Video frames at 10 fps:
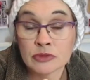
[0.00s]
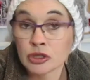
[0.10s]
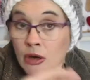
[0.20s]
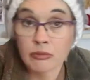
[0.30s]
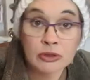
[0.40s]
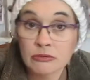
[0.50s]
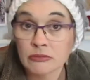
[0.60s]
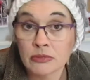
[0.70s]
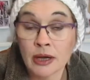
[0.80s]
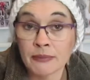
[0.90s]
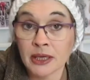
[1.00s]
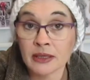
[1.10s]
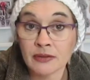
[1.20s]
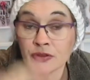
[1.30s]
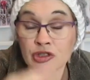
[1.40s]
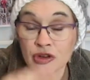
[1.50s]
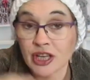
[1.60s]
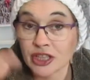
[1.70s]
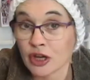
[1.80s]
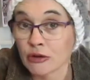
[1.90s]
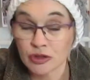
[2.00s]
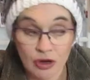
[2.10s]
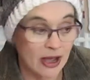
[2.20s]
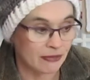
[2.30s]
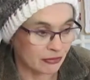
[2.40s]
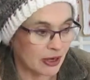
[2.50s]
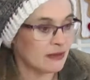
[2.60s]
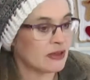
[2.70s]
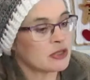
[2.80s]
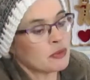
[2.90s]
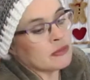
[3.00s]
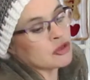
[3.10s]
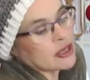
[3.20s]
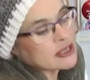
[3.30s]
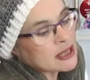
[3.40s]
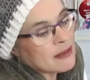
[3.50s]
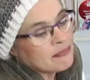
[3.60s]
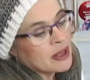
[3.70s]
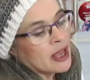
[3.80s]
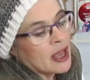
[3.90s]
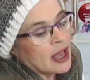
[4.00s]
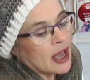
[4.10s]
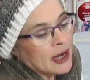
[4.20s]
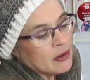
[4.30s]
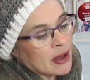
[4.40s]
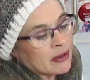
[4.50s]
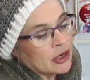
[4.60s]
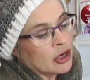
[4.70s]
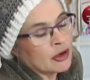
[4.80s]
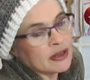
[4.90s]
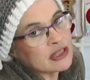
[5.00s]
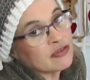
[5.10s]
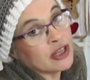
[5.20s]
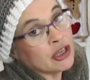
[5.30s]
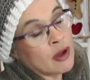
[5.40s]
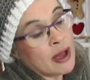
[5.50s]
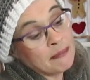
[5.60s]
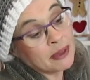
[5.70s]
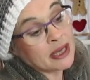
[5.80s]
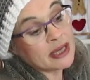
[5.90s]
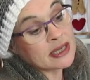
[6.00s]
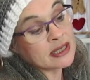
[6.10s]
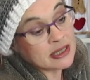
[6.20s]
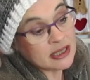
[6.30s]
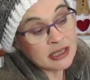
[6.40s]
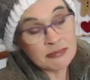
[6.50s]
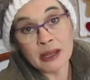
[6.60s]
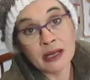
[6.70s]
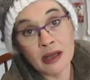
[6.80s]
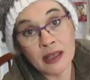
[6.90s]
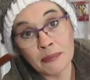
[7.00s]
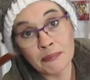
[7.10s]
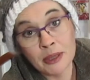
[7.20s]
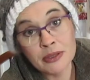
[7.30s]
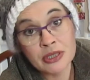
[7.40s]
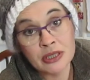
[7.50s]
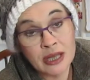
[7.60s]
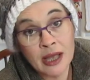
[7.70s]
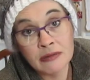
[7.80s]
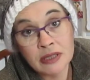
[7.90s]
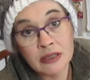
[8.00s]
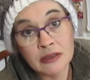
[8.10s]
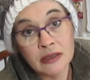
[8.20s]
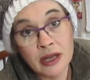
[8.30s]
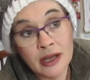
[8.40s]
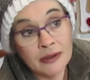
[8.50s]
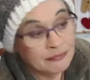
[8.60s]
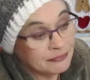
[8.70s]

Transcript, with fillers: don't. I mean, if you're drinking, don't drive, right? That's what I'm trying to say. Anyway, I'm going to hurry this video up because this might not get posted now till, uh,